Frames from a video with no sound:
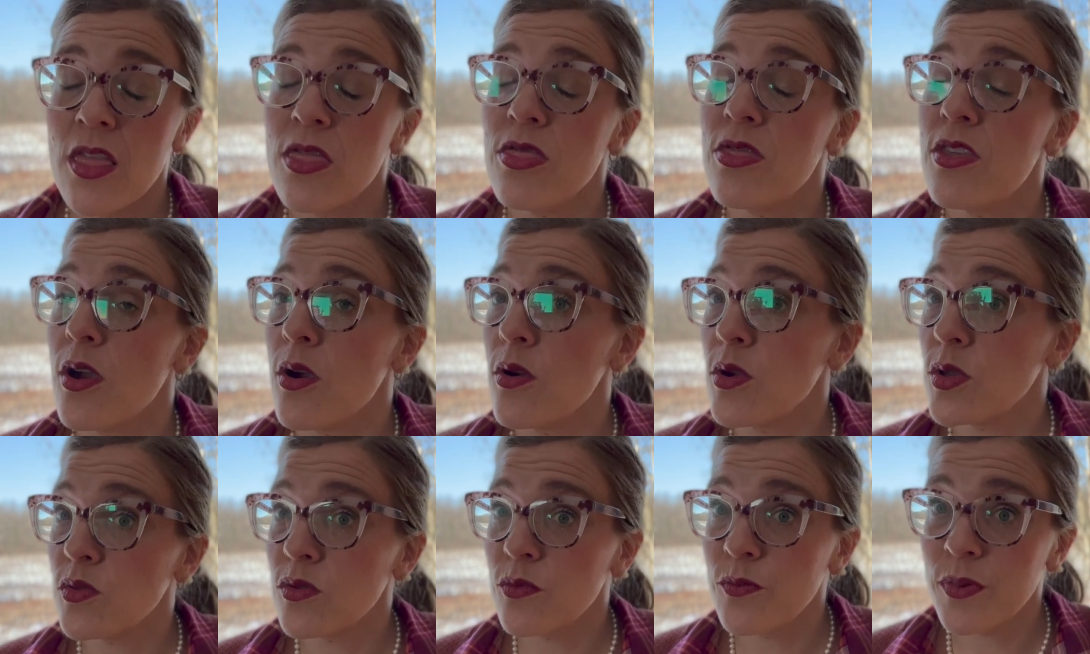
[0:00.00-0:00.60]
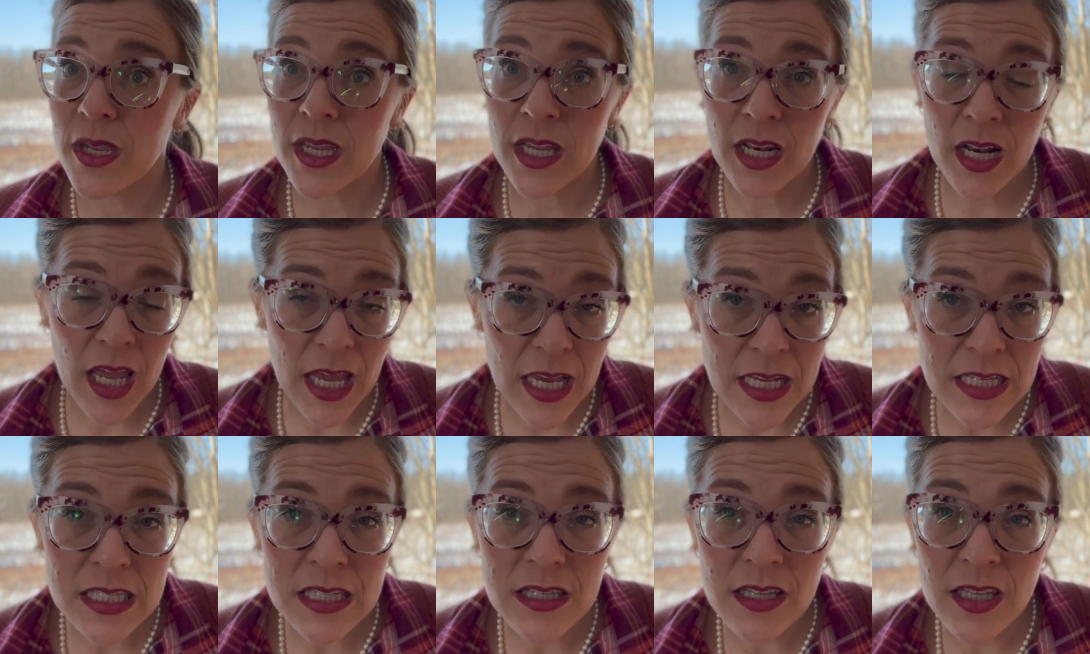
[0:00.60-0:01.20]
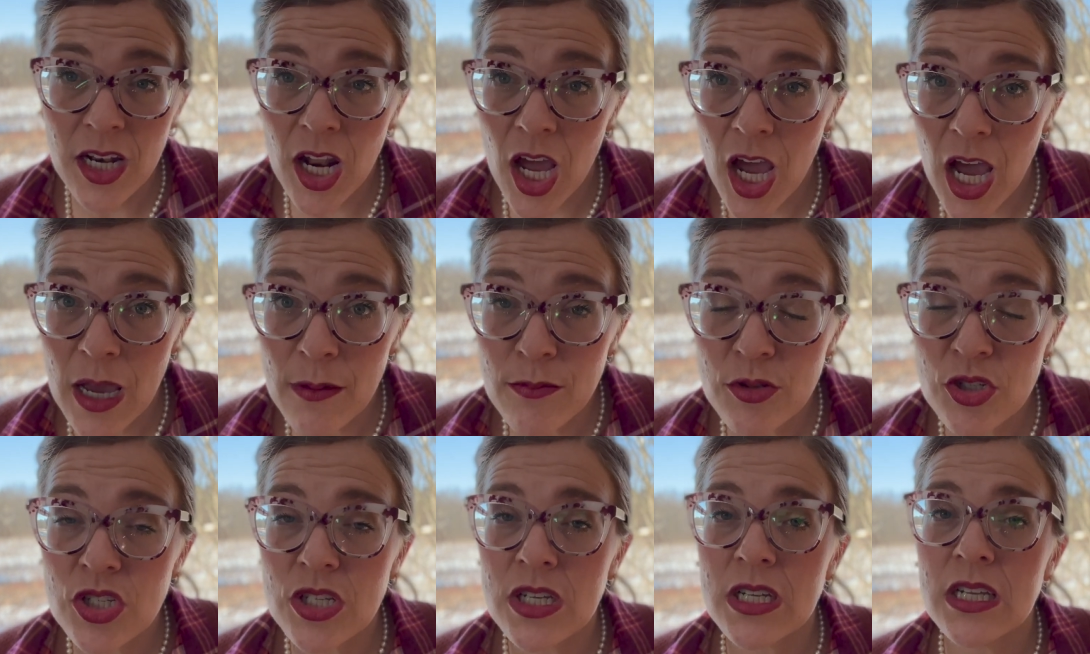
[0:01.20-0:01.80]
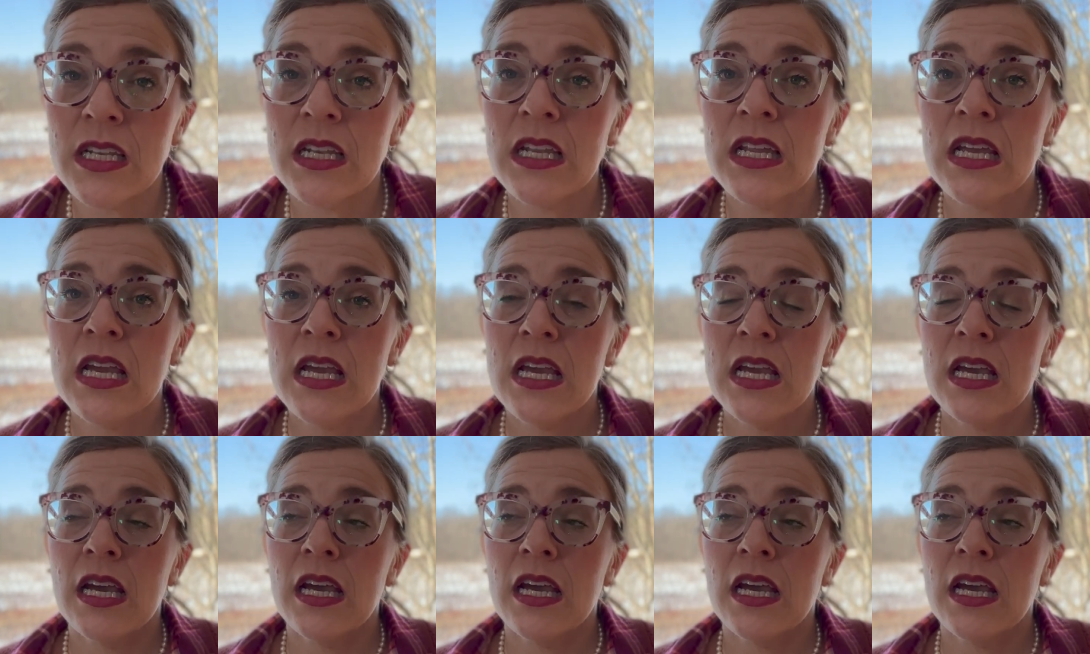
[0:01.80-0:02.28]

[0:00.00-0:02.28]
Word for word: Those would be an excellent option.